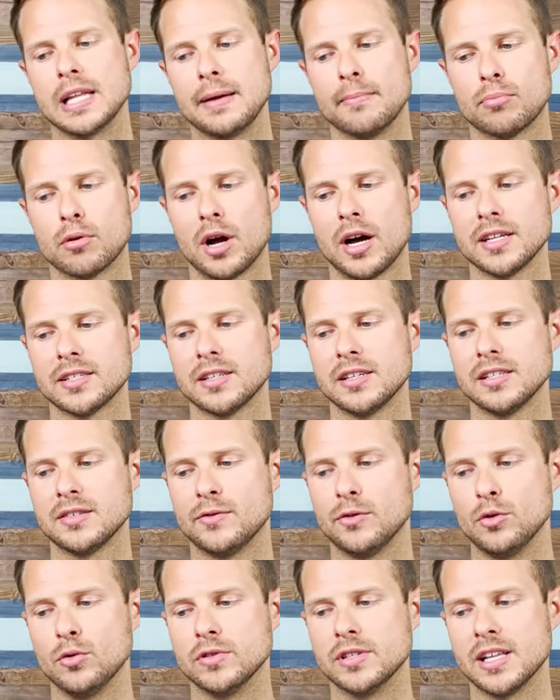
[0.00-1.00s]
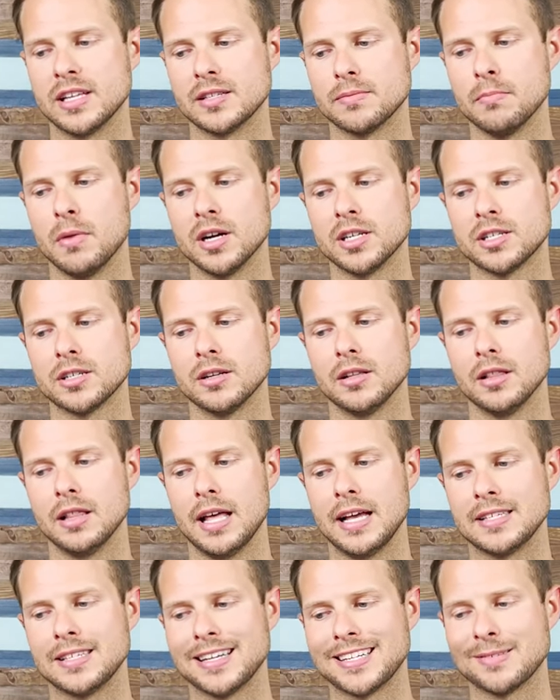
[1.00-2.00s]
in processed foods that's much
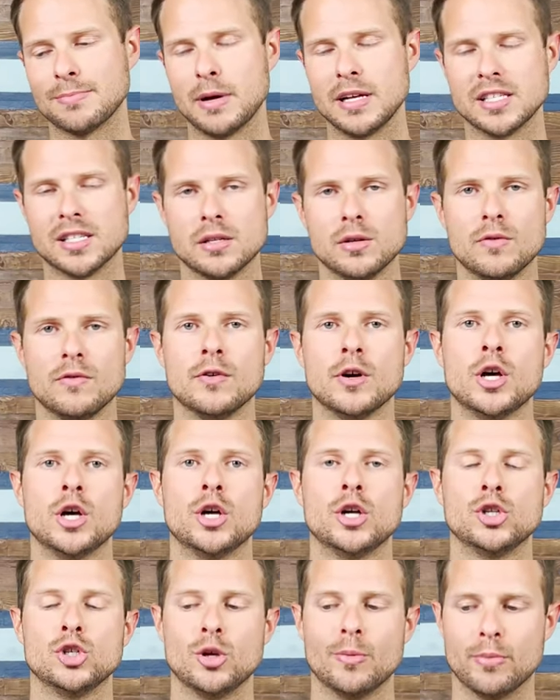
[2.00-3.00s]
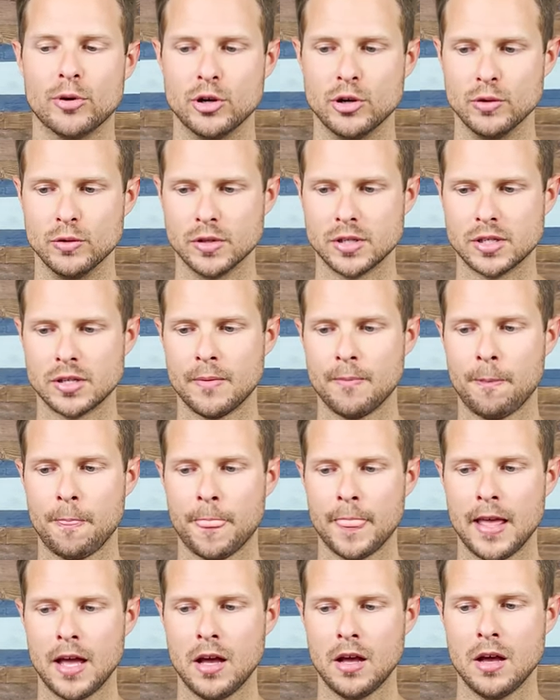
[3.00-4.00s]
less expensive to produce.
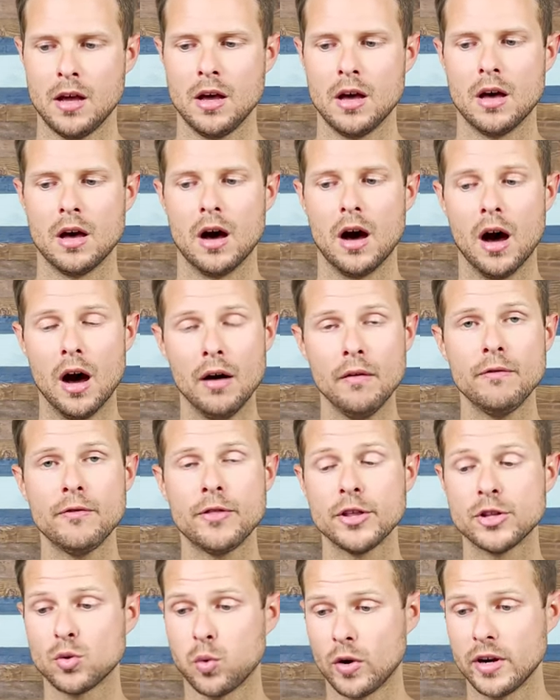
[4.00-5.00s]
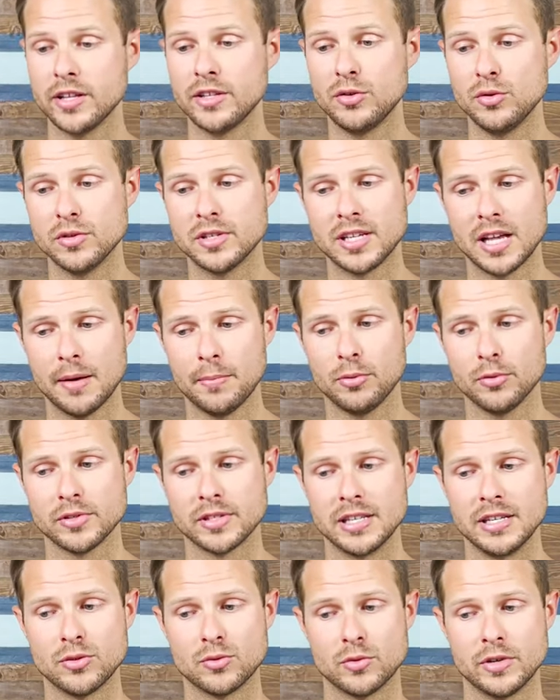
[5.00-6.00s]
Of the 22 samples
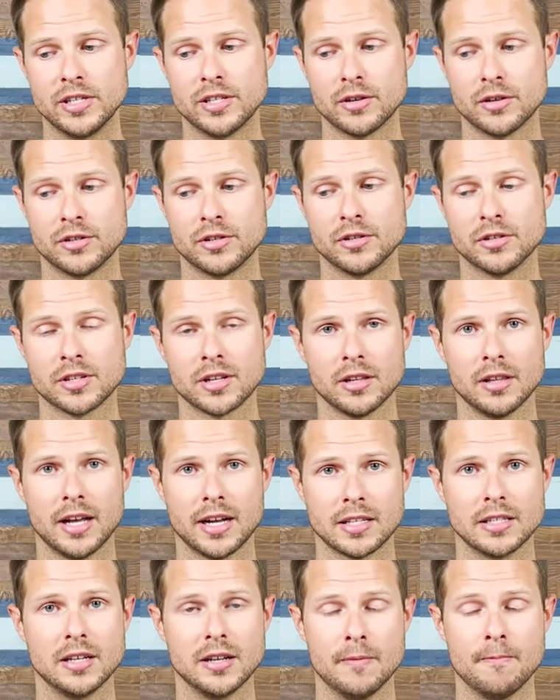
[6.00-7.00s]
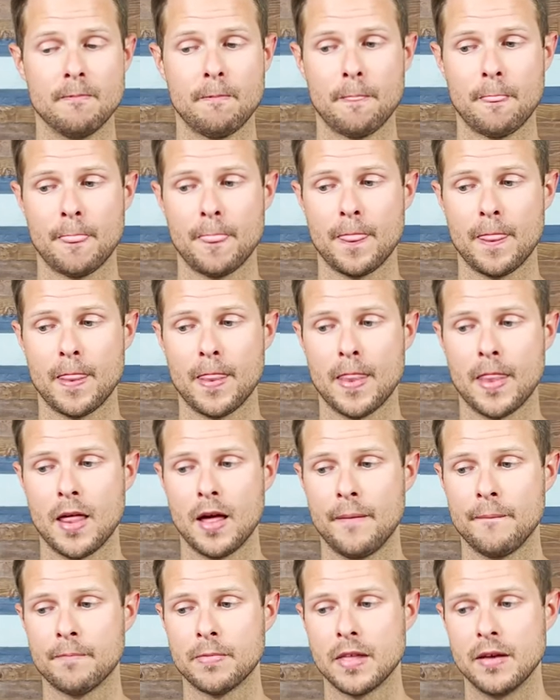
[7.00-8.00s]
these researchers collected,
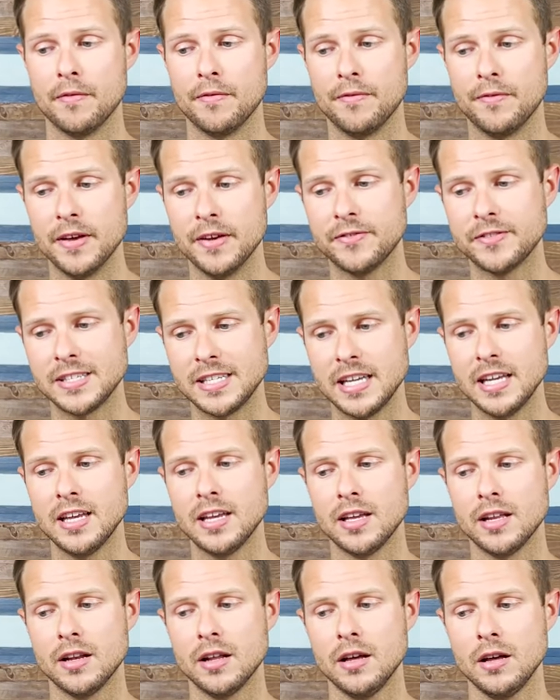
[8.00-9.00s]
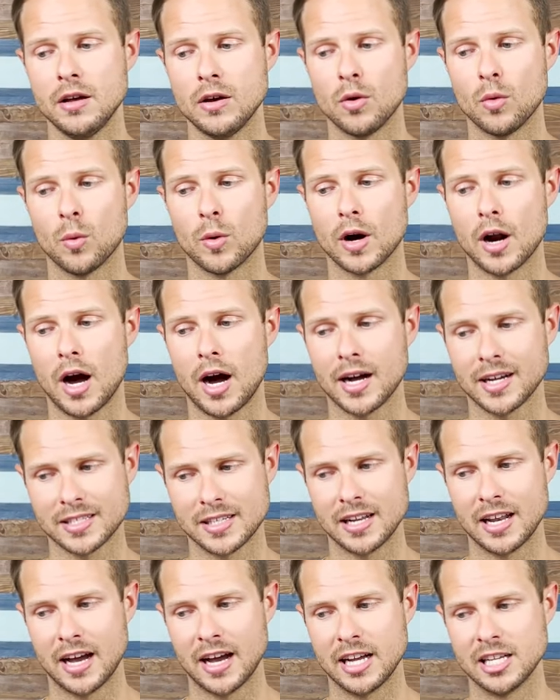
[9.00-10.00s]
15 were
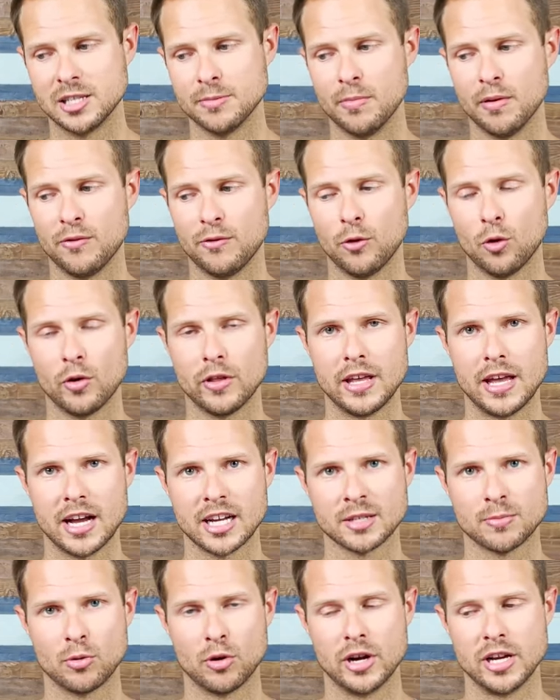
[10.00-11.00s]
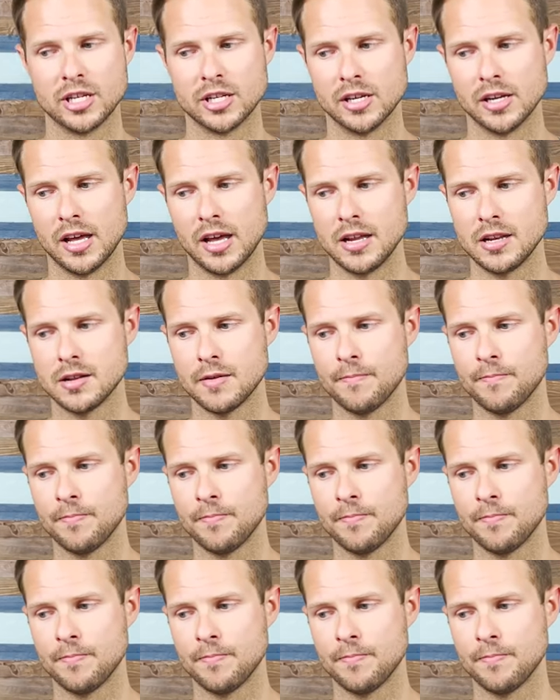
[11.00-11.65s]
oxidized before the expiration date.